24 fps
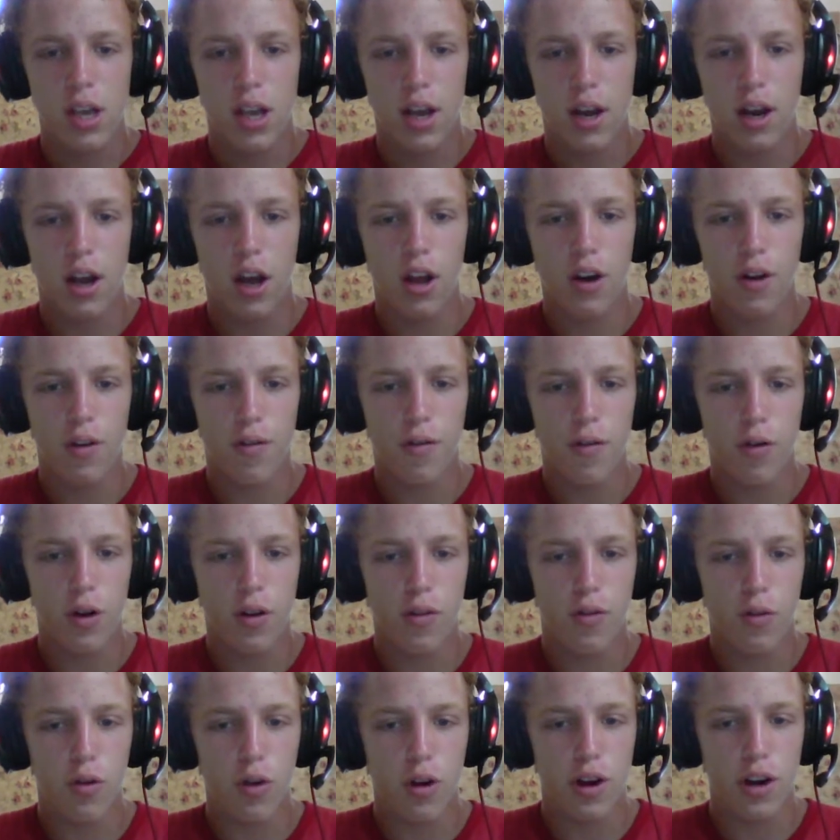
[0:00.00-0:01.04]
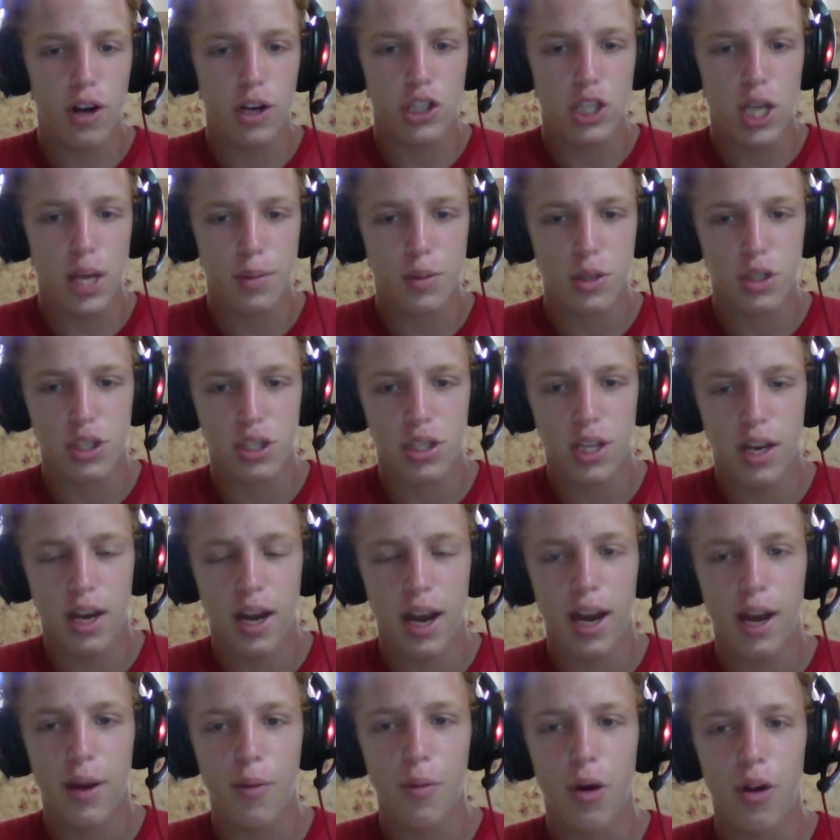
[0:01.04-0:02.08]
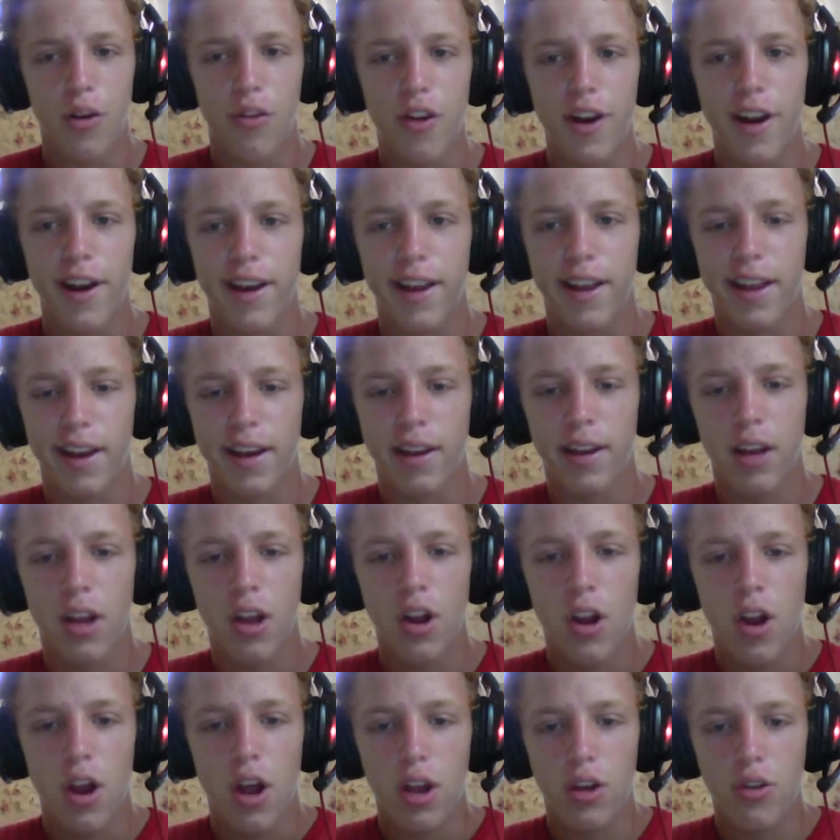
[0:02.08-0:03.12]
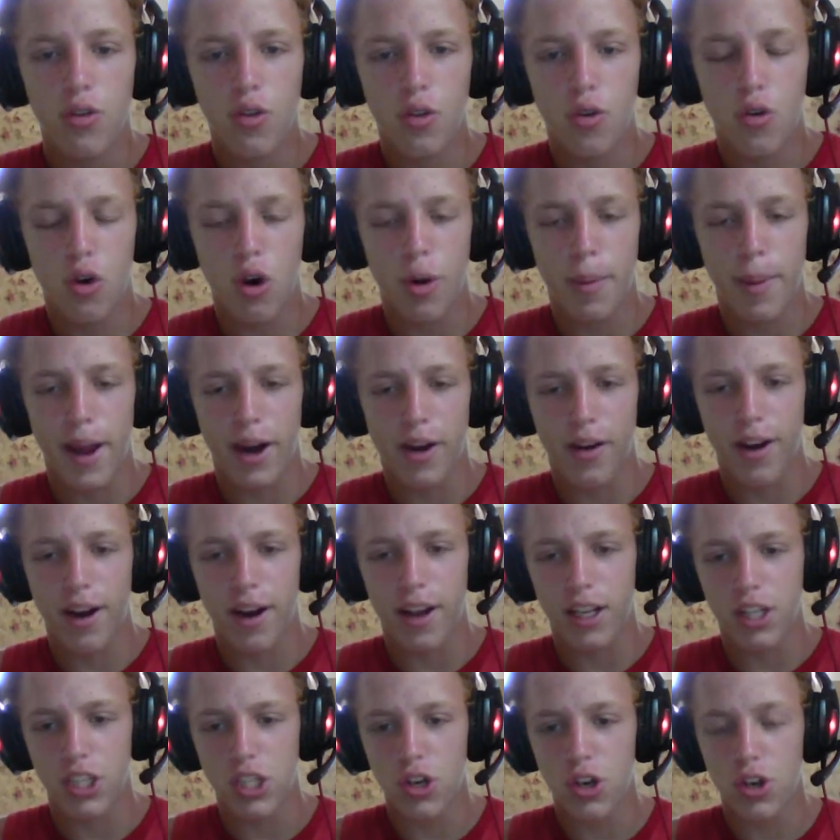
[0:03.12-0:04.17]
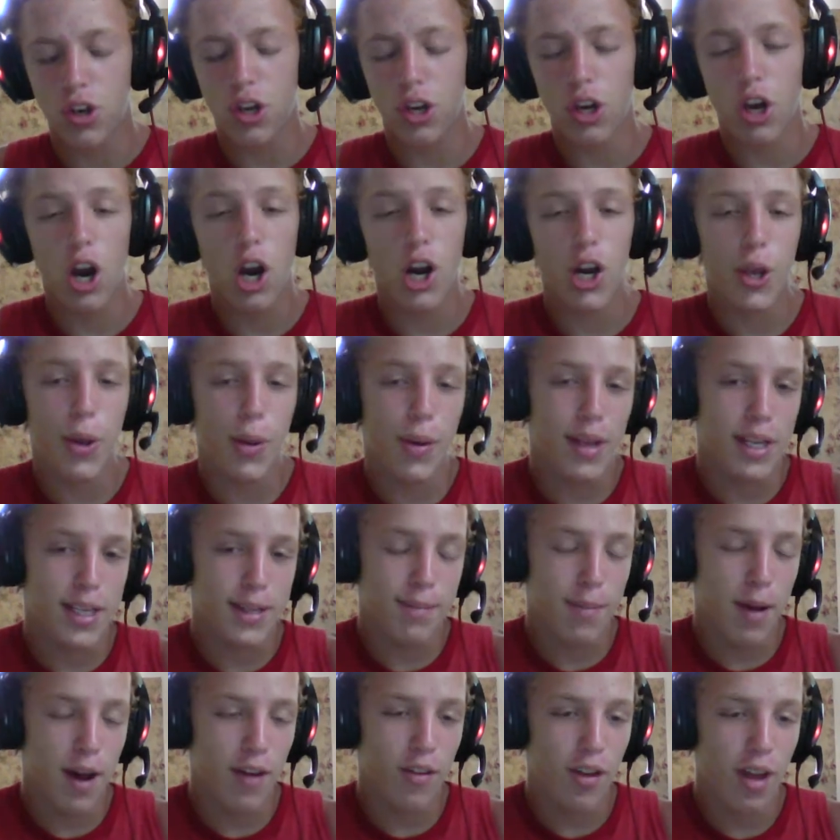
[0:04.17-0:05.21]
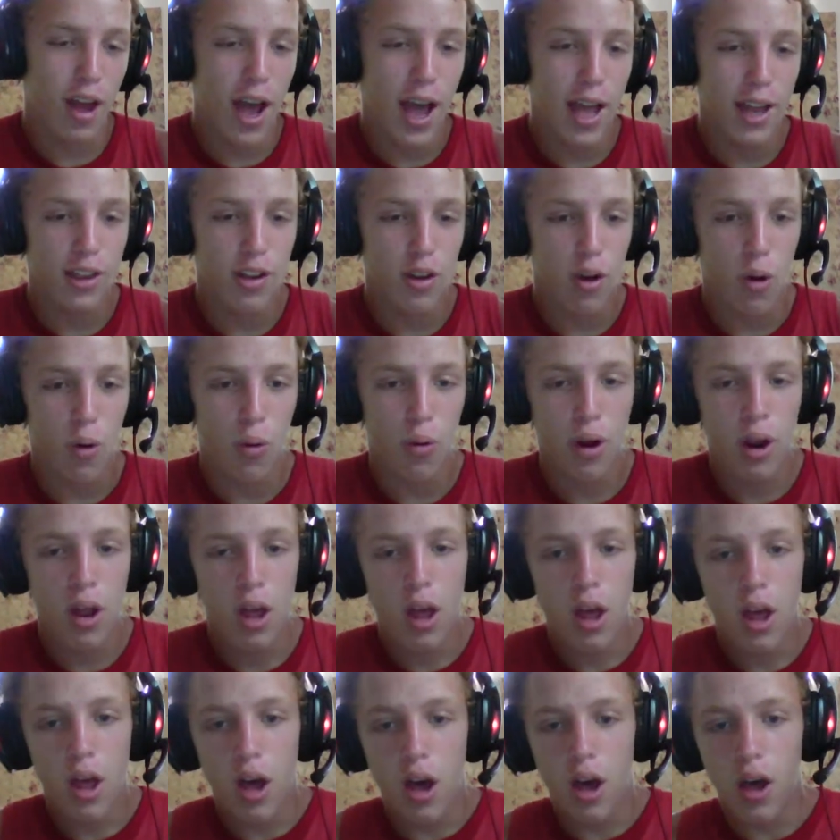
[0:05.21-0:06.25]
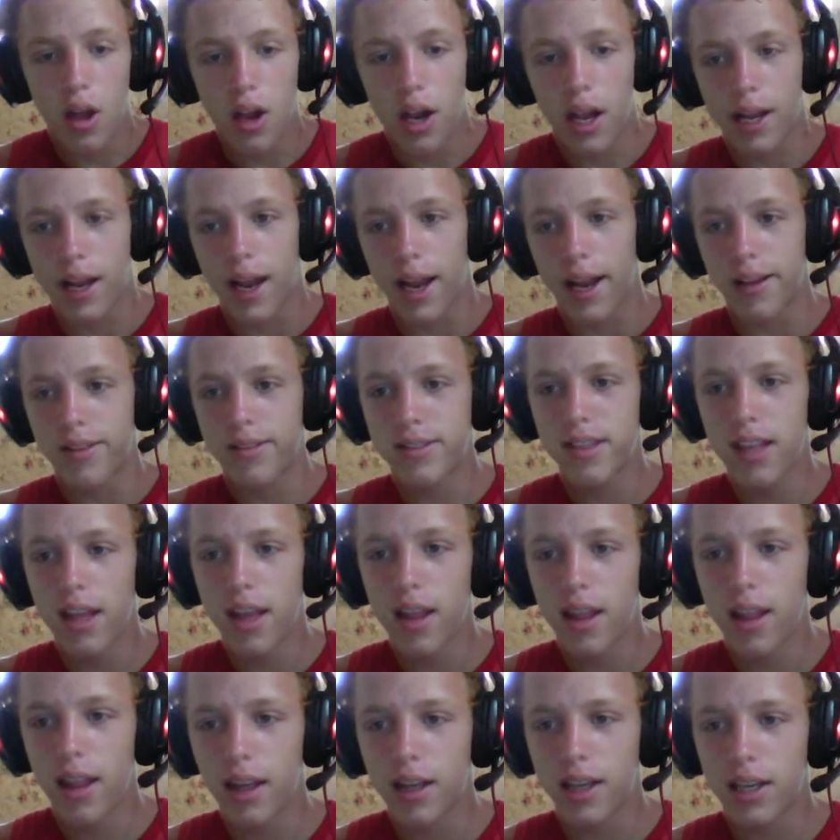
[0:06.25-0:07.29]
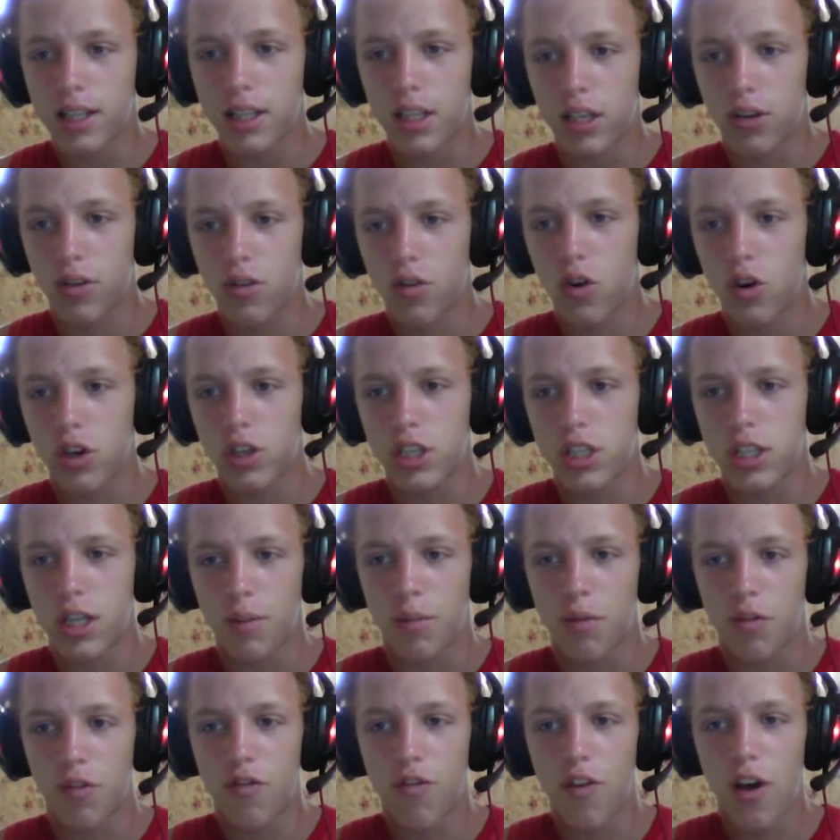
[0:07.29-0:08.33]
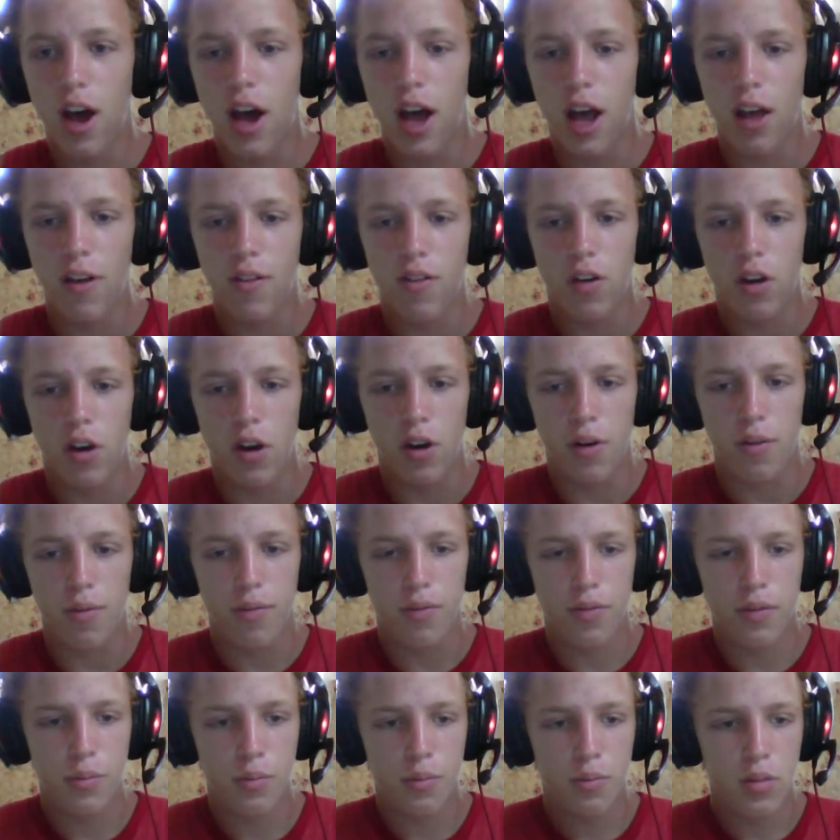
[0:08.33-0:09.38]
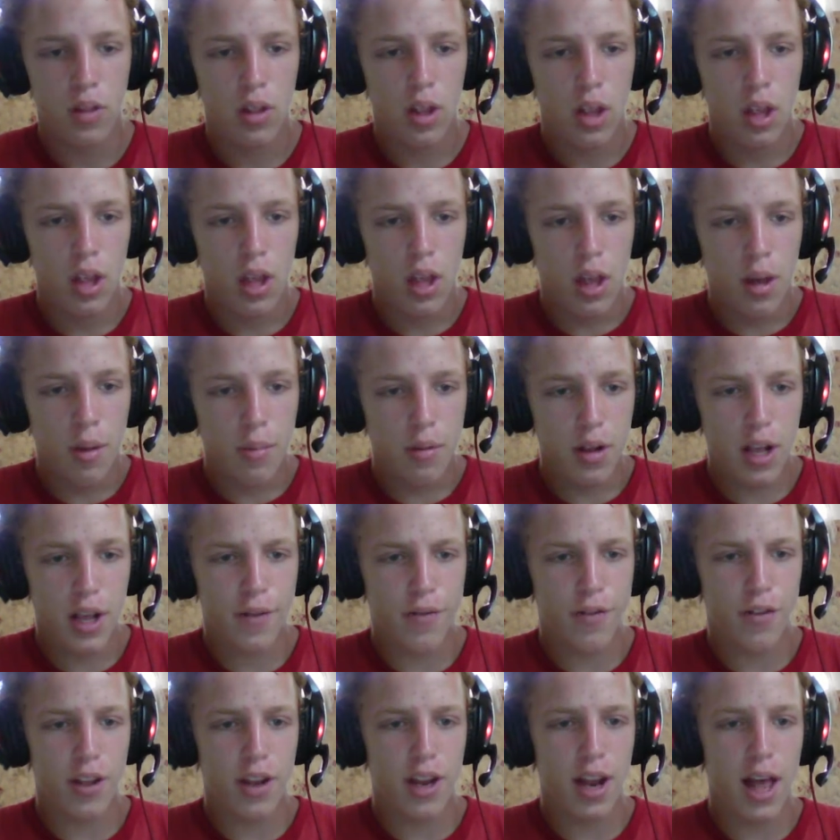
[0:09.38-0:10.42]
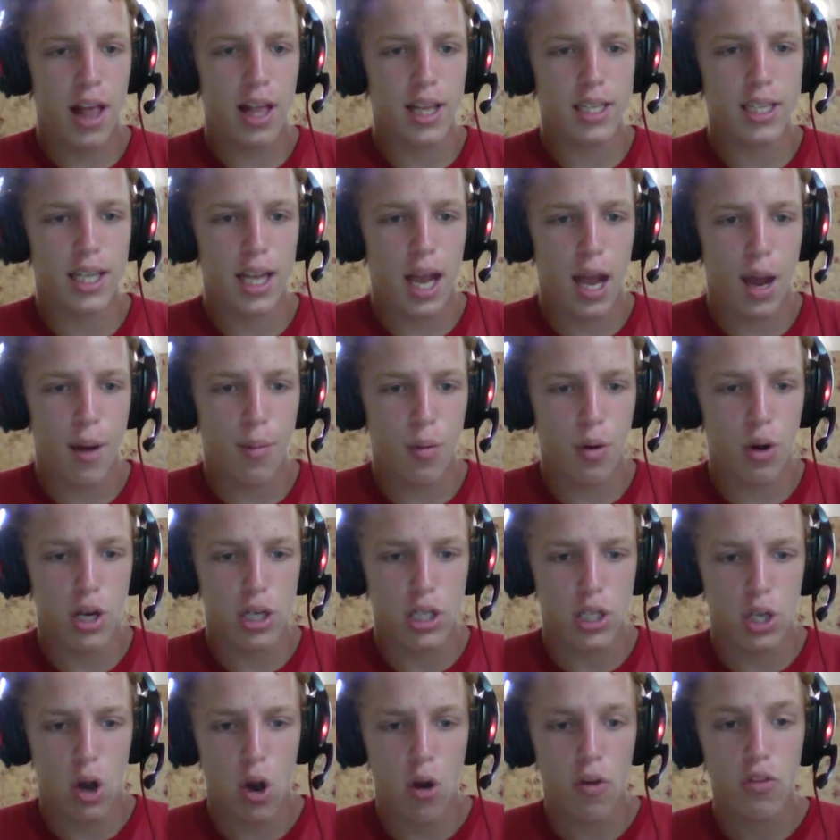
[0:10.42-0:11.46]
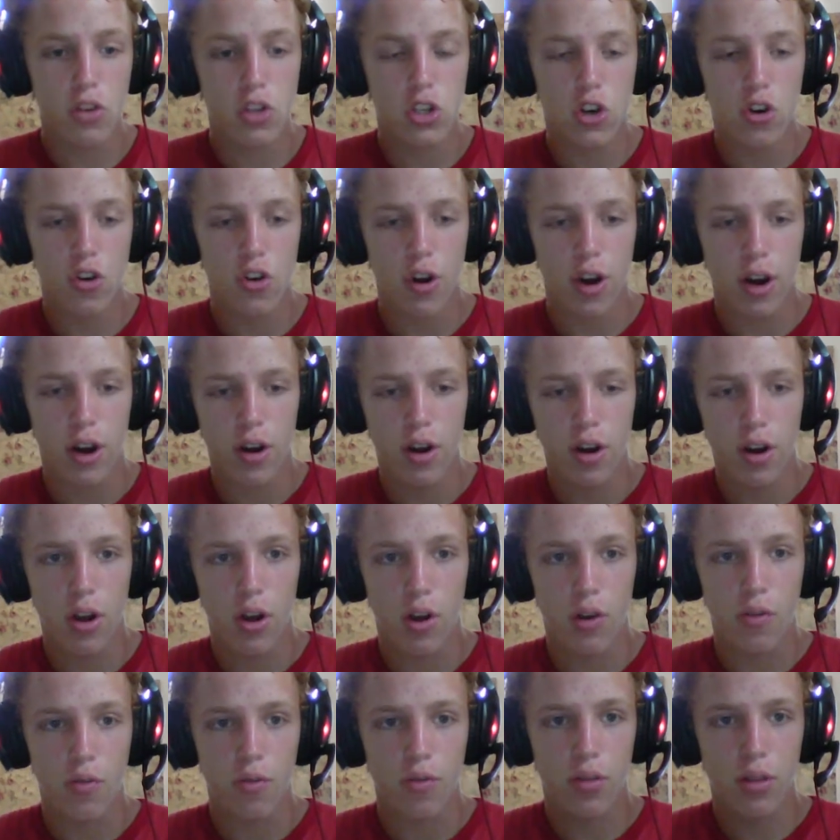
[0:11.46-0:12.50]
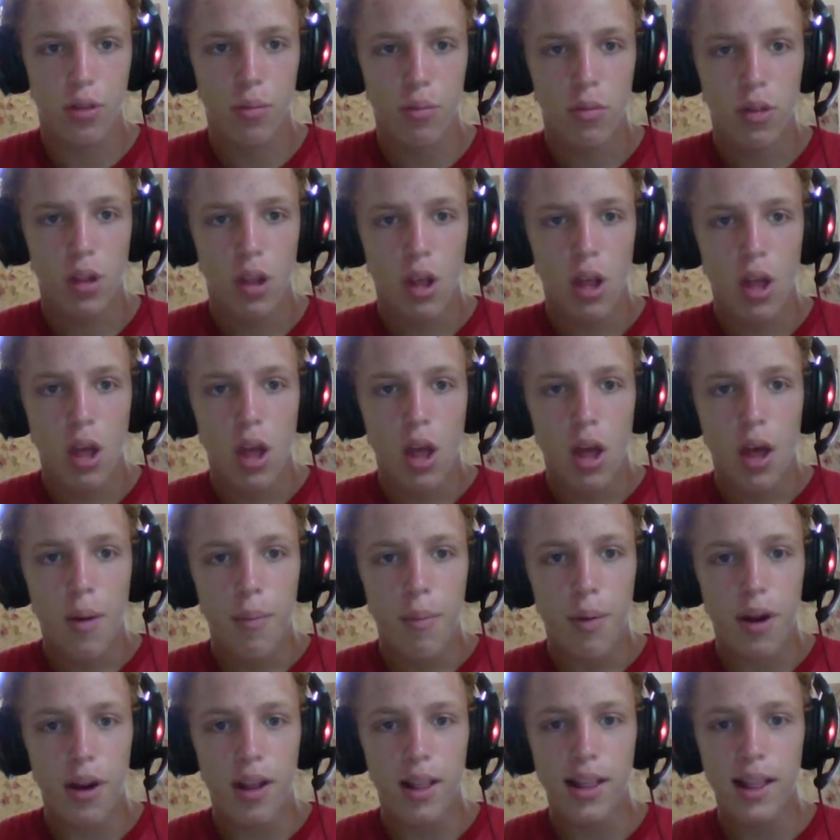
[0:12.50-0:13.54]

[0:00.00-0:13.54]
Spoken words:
and 144 interceptions and 81 quarterback rating. So you could argue he's above it. I don't, like I said, because of course he's number 5. Played for the Dallas Cowboys all of his career. But